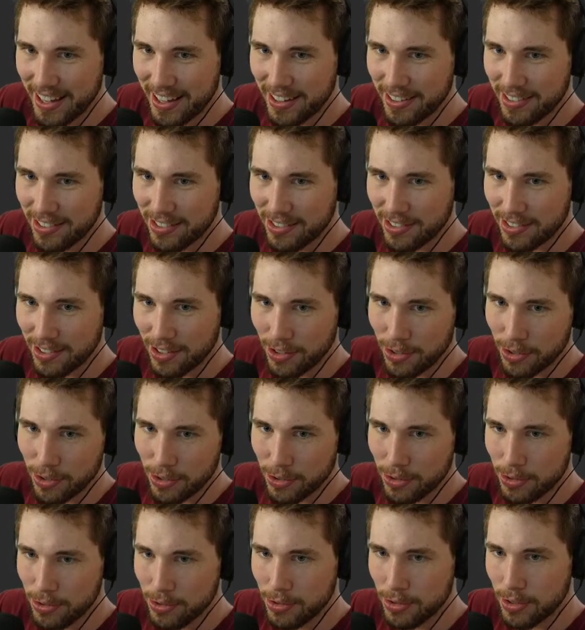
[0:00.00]

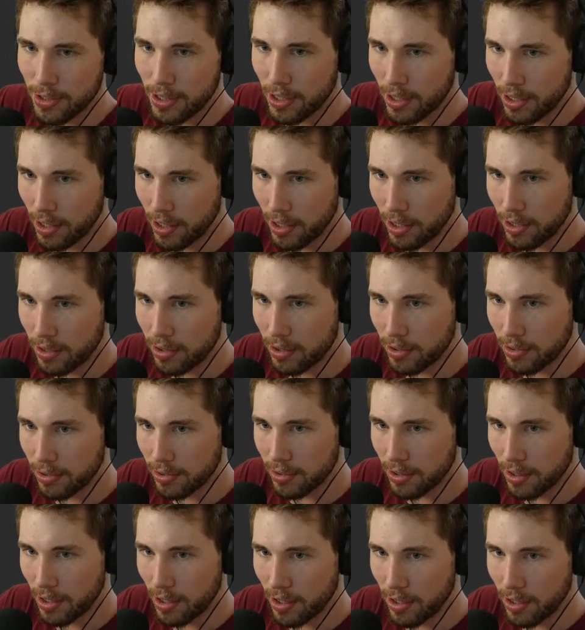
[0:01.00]
So I need to
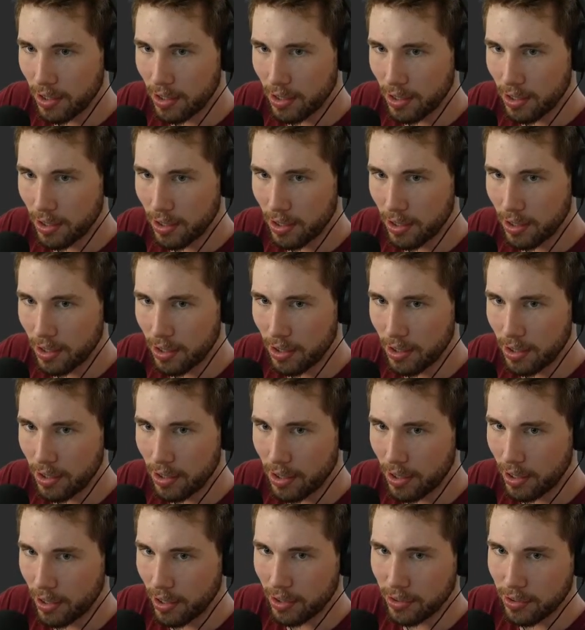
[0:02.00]
say,
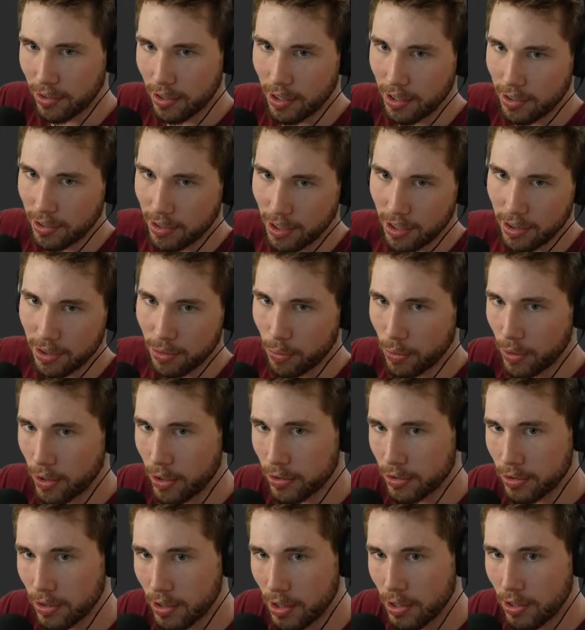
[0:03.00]
I guess I need to get the
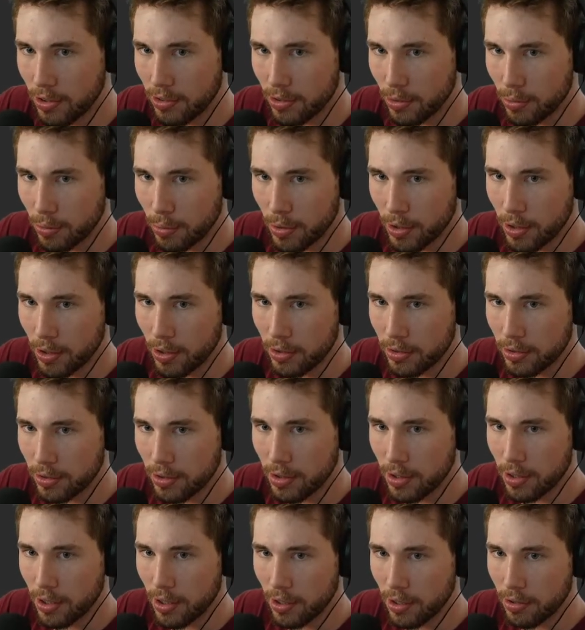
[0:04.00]
world. So world
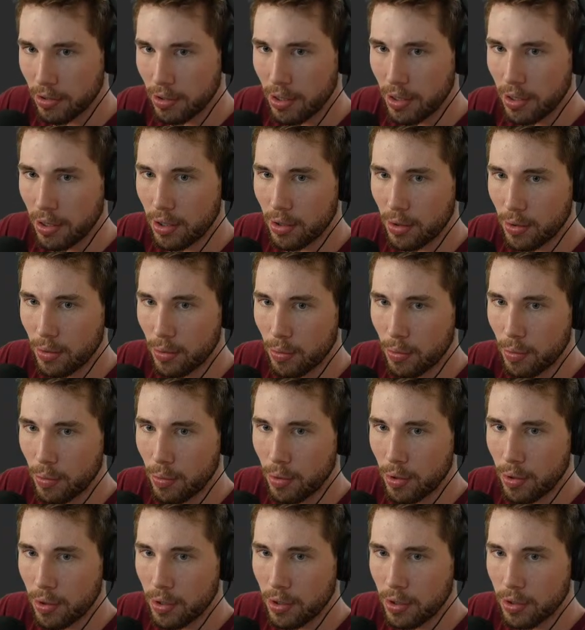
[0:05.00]
current
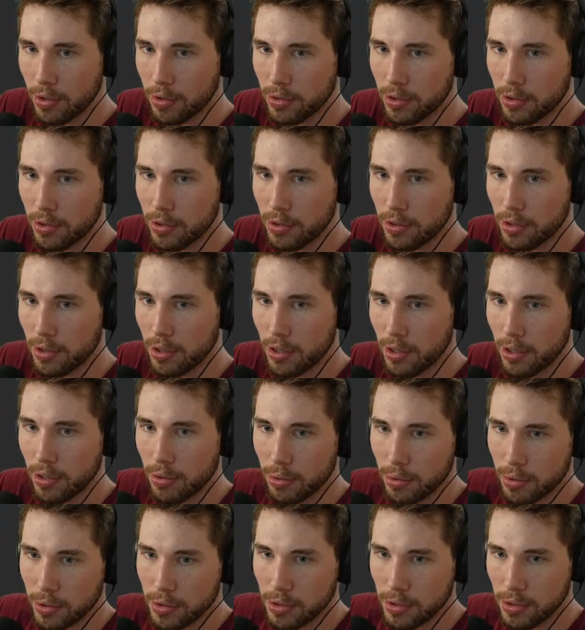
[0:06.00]
world
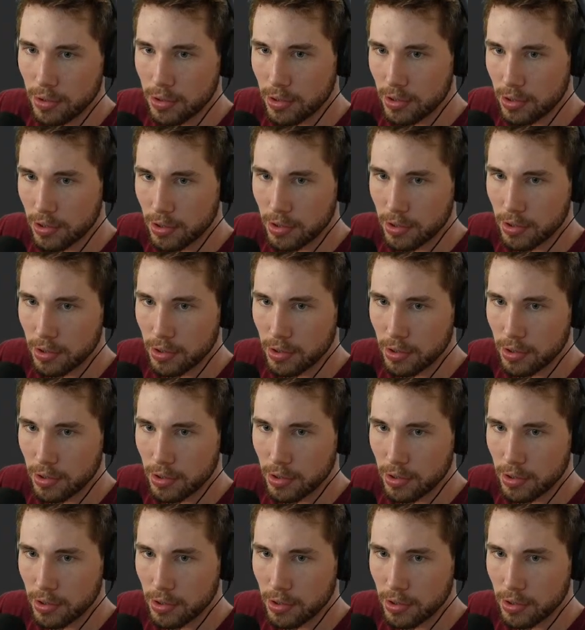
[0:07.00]
equals